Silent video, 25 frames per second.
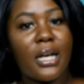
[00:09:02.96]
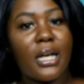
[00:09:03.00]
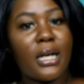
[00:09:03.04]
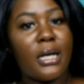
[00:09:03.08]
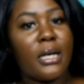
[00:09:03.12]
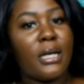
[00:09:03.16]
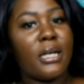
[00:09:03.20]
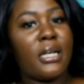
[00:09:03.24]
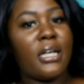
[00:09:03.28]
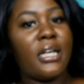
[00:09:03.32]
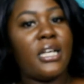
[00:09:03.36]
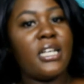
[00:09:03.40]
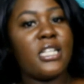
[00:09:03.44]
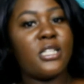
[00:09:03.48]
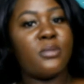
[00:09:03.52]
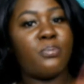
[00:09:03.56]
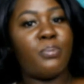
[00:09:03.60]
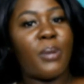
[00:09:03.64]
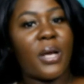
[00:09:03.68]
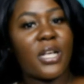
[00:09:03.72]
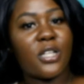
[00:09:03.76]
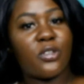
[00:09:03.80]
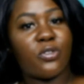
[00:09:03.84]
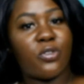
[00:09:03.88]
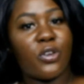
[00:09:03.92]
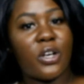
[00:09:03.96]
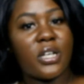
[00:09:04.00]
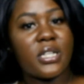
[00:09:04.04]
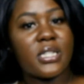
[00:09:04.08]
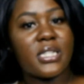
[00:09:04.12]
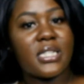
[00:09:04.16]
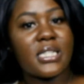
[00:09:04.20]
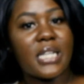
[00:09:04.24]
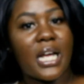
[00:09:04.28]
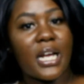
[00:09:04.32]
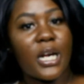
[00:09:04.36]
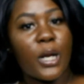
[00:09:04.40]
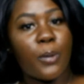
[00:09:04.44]
his best friend
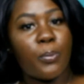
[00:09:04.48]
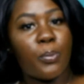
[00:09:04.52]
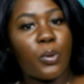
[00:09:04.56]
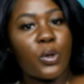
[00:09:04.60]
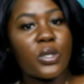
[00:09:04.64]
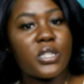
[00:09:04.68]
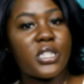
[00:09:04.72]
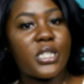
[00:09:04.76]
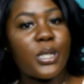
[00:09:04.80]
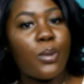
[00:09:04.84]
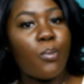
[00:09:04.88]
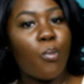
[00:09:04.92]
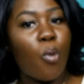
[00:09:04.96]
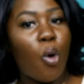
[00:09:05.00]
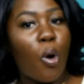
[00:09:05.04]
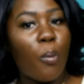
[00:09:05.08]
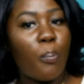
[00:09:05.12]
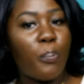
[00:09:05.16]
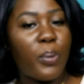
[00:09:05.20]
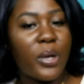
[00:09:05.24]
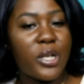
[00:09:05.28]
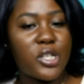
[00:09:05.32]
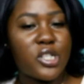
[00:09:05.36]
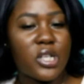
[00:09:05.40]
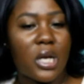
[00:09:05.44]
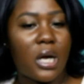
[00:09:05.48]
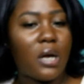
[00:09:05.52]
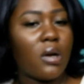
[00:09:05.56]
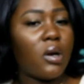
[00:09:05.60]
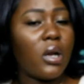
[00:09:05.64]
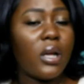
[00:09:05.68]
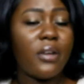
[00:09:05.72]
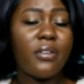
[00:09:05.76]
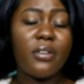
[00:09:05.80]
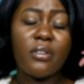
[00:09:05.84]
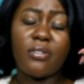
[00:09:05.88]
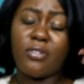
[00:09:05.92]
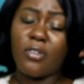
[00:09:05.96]
started posting more pictures. I don't know
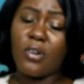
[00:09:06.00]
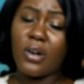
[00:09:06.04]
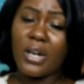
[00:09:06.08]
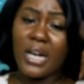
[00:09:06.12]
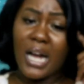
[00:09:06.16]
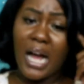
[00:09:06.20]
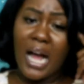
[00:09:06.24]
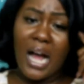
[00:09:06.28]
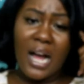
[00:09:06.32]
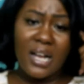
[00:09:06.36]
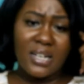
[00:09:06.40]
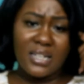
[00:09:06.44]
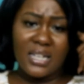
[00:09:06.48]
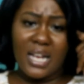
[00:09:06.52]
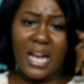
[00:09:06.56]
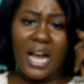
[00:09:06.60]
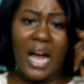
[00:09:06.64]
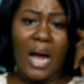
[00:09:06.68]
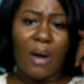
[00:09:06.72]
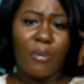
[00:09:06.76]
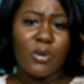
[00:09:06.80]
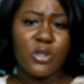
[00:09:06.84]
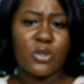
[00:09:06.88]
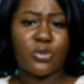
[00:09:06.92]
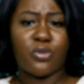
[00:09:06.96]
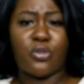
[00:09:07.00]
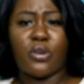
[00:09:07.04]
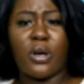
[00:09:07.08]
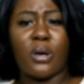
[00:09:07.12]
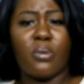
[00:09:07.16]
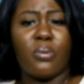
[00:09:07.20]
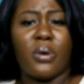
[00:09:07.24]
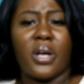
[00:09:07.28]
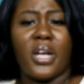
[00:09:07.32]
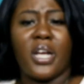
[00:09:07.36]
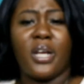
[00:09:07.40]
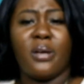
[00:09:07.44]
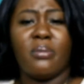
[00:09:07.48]
if he forgot that I was friends
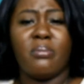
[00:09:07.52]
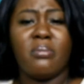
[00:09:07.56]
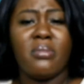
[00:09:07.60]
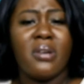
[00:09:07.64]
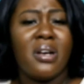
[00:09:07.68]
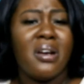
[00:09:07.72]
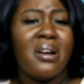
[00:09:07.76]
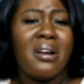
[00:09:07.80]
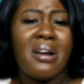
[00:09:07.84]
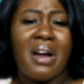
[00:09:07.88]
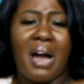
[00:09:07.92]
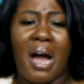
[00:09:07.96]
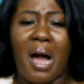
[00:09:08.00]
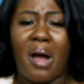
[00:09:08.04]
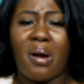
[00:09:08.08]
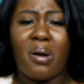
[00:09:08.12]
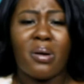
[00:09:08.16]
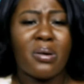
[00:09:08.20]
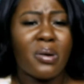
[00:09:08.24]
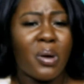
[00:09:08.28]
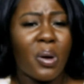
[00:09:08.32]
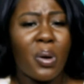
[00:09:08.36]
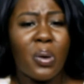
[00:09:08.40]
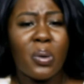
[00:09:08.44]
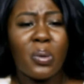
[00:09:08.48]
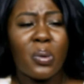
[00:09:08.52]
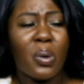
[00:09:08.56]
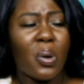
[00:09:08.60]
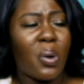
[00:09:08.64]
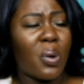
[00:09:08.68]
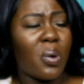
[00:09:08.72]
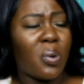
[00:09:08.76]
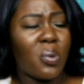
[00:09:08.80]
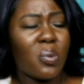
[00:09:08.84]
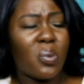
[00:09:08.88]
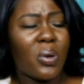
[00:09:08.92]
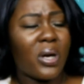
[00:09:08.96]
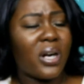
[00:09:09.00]
with him, I don't know,
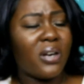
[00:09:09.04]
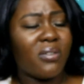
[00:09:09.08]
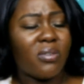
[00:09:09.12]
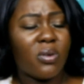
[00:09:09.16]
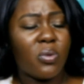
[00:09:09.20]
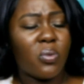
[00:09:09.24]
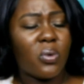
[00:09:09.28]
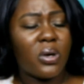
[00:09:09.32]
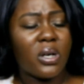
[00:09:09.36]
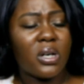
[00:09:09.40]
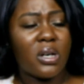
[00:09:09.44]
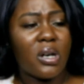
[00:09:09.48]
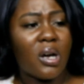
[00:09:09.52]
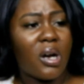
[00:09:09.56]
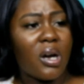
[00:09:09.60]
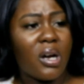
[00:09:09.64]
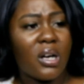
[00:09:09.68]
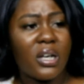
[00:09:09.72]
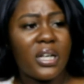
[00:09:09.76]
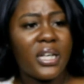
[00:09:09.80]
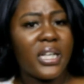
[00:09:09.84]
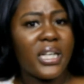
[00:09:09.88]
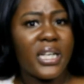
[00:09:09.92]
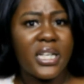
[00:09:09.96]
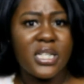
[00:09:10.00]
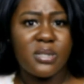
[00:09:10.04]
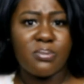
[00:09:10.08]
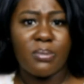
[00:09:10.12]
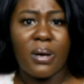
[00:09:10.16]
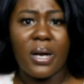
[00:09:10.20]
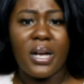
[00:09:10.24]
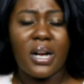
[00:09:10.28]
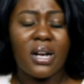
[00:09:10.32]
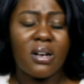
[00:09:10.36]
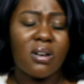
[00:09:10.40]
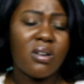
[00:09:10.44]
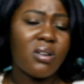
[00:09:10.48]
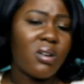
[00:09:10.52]
or whatever went in his
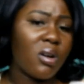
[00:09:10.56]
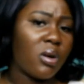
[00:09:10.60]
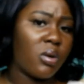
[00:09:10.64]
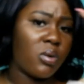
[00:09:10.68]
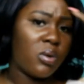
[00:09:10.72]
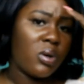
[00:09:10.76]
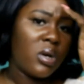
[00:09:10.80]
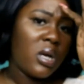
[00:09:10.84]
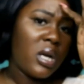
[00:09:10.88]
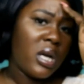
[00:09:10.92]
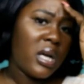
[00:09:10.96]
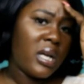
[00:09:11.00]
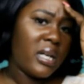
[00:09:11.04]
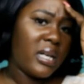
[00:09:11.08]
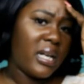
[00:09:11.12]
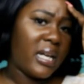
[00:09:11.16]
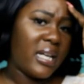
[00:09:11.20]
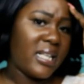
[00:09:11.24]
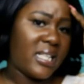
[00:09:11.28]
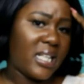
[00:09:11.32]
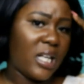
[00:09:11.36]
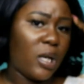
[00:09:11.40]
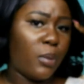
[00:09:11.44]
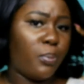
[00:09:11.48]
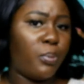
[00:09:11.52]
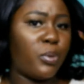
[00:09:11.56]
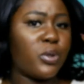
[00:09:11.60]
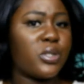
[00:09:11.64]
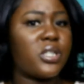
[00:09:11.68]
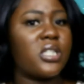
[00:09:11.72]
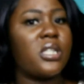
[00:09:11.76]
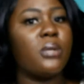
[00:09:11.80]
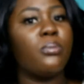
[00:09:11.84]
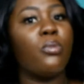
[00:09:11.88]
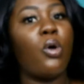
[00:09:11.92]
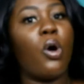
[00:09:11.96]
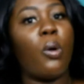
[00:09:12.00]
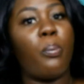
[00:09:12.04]
mind, I don't know. Then he started
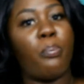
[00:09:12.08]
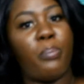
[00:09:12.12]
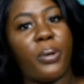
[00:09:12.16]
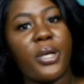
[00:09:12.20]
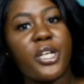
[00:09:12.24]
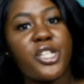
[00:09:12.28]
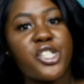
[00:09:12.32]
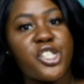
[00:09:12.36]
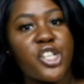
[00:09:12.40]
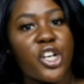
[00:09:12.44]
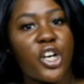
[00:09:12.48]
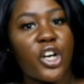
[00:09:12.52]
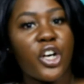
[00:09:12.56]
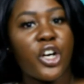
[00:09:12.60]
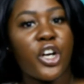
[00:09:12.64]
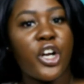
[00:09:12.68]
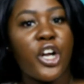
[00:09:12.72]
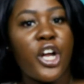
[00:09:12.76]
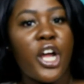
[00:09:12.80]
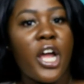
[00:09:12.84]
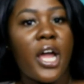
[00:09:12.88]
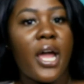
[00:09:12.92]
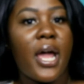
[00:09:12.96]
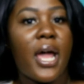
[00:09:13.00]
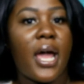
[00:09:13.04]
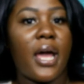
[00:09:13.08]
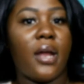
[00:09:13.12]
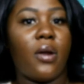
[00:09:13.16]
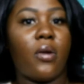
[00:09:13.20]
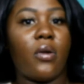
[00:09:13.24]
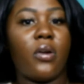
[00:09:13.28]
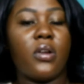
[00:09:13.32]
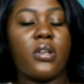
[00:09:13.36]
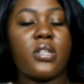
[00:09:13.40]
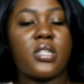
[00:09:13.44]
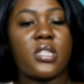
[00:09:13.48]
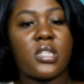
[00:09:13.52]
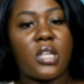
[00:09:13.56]
posting more pictures and
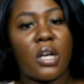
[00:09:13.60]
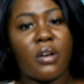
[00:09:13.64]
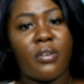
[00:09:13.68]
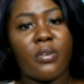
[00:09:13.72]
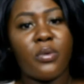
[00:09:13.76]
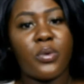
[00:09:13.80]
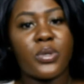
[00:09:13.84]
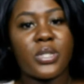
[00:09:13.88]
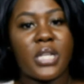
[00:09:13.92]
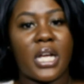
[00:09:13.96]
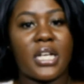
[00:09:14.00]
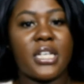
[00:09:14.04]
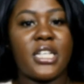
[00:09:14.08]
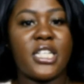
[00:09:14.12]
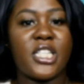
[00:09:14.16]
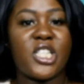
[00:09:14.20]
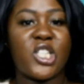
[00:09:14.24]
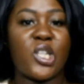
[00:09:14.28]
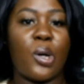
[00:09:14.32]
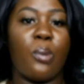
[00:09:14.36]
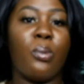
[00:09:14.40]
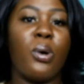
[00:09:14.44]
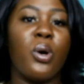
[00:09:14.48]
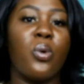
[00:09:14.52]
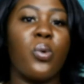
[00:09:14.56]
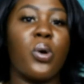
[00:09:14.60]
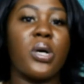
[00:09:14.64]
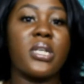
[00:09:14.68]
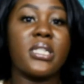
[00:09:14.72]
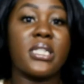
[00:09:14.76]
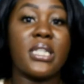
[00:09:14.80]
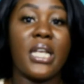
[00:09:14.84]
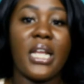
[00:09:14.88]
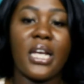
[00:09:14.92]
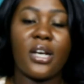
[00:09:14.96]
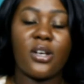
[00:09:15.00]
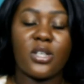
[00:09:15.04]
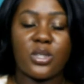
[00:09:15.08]
other stuff. He was like, this summer was
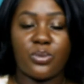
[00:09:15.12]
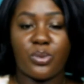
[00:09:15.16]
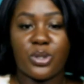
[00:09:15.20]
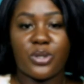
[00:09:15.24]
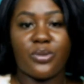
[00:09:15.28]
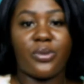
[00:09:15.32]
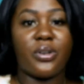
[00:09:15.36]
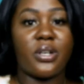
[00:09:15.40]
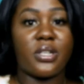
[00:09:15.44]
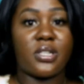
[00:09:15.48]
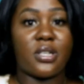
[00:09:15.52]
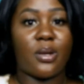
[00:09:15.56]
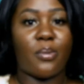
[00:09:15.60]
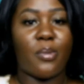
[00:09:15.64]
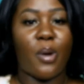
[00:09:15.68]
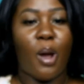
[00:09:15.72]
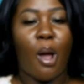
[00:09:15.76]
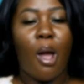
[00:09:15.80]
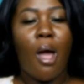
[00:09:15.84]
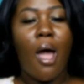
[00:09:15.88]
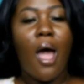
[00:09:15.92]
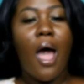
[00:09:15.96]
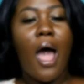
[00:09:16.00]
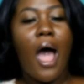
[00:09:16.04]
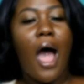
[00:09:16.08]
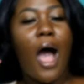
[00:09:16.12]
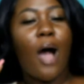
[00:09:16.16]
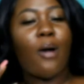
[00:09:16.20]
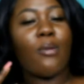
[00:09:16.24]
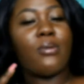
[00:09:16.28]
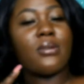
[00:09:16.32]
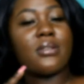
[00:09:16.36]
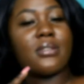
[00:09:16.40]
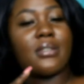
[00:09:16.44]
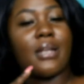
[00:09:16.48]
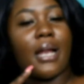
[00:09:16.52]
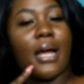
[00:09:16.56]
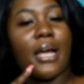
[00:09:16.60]
lit, because it was over the summer. I
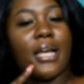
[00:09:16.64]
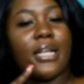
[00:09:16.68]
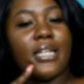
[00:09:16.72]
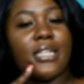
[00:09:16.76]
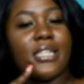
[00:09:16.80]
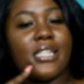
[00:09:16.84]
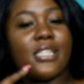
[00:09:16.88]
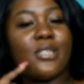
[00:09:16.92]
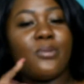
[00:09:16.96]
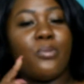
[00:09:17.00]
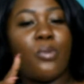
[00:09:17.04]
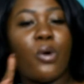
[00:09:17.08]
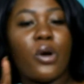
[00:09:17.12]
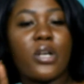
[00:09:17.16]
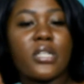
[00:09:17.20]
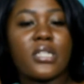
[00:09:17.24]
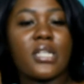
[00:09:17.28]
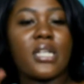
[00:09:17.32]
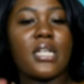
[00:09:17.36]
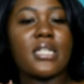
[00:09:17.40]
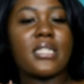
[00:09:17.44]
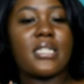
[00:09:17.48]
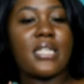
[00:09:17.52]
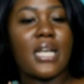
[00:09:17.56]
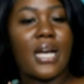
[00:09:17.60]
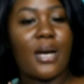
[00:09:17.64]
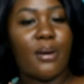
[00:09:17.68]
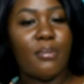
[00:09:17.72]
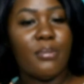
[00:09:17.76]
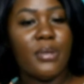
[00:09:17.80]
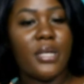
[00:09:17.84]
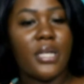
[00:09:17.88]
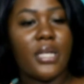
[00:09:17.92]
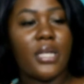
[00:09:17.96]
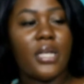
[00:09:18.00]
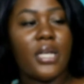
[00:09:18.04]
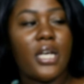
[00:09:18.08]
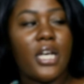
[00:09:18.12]
was like, this boy is gonna tell
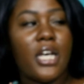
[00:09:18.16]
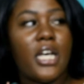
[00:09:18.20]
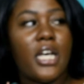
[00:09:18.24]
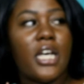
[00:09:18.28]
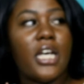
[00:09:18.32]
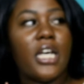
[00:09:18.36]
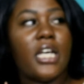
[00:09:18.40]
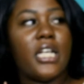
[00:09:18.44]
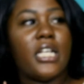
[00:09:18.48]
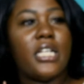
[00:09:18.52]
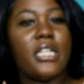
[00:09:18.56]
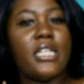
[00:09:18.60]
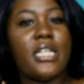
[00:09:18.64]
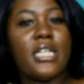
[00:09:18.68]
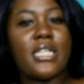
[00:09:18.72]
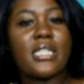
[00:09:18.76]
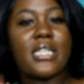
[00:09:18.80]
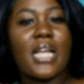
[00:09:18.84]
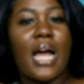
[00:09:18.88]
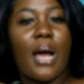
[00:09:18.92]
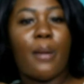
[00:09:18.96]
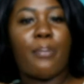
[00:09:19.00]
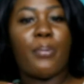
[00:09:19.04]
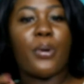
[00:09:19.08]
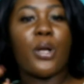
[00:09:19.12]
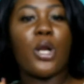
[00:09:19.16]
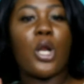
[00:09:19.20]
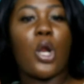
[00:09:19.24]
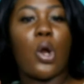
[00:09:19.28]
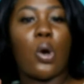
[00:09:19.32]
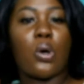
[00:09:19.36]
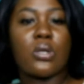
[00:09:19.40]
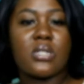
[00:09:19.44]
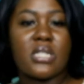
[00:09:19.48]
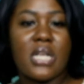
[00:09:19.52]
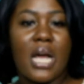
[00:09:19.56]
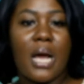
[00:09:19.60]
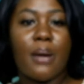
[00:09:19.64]
me this happened
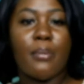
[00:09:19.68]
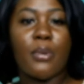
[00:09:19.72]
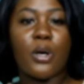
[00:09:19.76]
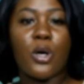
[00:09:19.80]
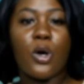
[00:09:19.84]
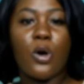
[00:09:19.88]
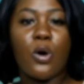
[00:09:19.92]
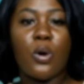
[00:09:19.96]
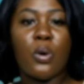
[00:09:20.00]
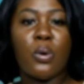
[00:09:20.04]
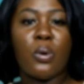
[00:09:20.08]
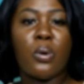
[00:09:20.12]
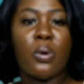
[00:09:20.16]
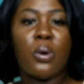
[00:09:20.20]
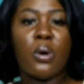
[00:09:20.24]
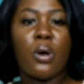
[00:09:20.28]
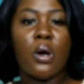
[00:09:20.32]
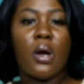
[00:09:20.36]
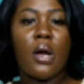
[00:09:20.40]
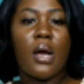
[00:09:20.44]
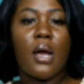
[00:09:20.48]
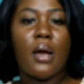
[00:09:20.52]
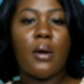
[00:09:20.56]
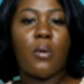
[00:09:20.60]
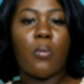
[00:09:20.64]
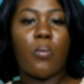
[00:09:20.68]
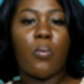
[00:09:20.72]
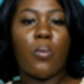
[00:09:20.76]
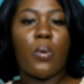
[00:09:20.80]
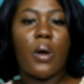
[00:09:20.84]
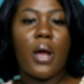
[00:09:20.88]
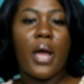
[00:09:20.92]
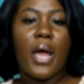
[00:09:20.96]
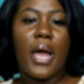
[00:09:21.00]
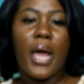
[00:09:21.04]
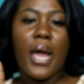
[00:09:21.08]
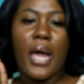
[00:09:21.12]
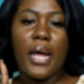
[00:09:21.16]
long time ago,
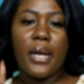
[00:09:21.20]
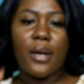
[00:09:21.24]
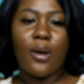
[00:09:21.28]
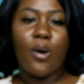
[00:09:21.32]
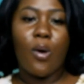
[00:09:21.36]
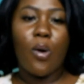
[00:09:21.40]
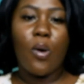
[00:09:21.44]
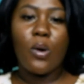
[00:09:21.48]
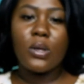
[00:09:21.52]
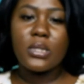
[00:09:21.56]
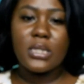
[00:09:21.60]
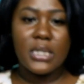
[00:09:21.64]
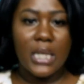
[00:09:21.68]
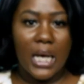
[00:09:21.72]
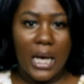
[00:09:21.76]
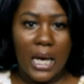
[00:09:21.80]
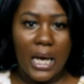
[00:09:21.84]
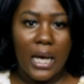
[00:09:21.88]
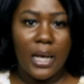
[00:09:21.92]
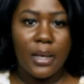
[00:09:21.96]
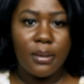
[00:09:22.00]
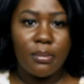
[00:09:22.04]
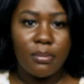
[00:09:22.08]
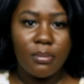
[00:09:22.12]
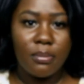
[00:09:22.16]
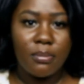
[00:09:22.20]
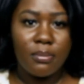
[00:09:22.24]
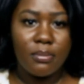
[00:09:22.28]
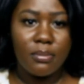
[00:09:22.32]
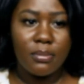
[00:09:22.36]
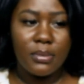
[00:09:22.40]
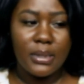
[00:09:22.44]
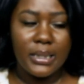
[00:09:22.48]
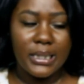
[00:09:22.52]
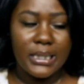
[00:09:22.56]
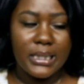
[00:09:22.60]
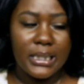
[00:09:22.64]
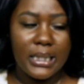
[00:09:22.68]
and whole time
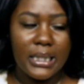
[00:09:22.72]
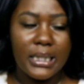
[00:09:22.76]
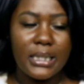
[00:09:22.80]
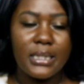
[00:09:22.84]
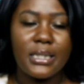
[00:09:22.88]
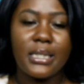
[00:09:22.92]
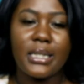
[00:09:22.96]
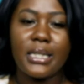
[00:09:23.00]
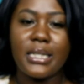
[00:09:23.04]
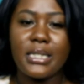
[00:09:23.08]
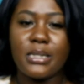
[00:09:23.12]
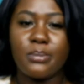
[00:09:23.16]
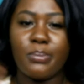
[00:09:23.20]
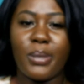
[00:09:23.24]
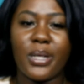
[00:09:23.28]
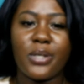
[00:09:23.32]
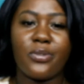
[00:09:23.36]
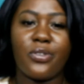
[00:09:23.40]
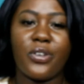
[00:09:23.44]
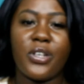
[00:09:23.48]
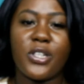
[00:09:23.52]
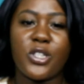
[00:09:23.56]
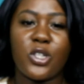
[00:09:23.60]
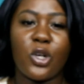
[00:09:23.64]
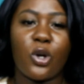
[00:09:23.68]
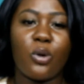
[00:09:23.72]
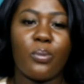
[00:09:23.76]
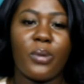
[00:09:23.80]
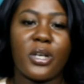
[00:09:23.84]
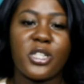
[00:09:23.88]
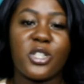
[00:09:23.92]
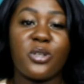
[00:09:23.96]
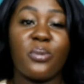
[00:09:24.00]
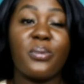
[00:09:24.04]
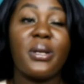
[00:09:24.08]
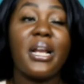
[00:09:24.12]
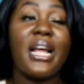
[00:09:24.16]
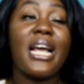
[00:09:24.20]
his best friend is talking about
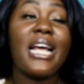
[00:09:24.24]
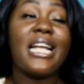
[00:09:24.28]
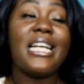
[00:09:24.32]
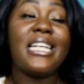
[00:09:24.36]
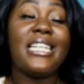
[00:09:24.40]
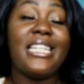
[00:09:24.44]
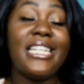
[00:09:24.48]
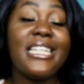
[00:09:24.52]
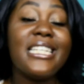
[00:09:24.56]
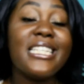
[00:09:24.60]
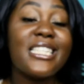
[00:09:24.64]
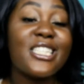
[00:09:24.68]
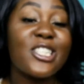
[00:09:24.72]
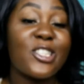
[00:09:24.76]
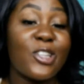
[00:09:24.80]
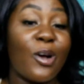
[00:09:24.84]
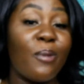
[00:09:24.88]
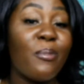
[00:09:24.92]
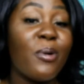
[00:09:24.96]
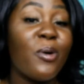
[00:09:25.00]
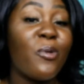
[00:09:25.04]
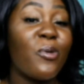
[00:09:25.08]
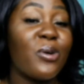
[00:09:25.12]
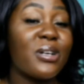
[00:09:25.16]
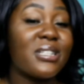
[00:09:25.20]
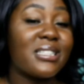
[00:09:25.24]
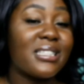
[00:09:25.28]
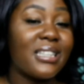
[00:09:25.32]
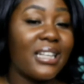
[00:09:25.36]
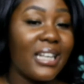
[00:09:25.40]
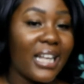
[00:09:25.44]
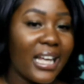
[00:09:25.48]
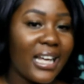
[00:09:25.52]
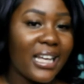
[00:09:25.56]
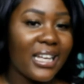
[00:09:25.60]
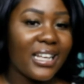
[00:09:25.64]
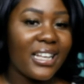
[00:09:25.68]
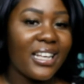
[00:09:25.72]
some, this summer was
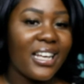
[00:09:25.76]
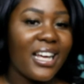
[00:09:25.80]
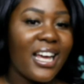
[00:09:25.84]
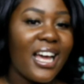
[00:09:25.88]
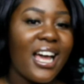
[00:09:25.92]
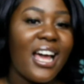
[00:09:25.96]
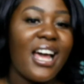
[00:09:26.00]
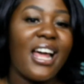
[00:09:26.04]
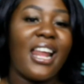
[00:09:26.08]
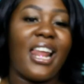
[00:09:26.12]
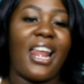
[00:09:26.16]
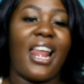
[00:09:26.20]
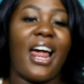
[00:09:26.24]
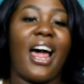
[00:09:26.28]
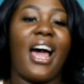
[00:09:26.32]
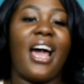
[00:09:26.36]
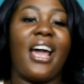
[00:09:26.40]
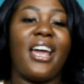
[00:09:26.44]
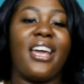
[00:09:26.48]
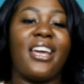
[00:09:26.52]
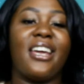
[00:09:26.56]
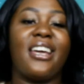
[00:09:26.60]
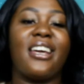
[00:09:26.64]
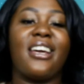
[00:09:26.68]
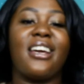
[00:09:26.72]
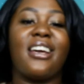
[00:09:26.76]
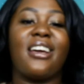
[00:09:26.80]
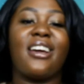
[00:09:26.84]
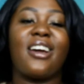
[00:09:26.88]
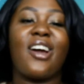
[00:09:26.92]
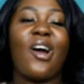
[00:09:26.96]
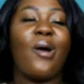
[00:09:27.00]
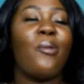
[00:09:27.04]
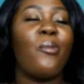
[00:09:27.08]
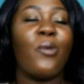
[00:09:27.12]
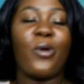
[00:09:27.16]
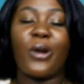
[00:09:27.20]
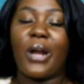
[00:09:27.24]
lit. Like,
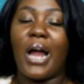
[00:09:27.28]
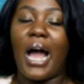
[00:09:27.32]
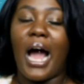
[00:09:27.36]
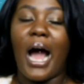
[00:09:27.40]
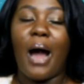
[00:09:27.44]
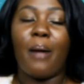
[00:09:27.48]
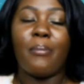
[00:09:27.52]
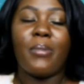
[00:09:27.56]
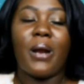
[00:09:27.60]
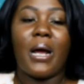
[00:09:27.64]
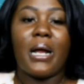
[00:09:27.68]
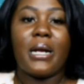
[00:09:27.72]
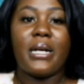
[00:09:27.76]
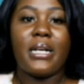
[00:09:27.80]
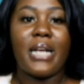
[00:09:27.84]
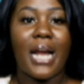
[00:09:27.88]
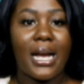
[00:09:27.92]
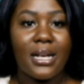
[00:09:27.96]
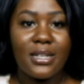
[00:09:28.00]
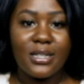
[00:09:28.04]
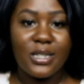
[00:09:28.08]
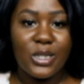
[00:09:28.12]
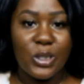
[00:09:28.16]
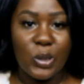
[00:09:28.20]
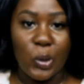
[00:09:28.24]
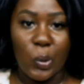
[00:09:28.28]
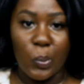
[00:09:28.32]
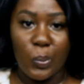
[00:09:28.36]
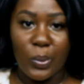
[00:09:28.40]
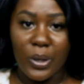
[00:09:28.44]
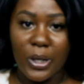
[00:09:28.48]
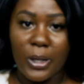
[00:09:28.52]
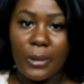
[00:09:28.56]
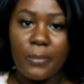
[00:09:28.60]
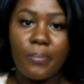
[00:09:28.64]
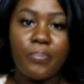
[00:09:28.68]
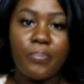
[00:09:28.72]
come on now, I'm not that stupid.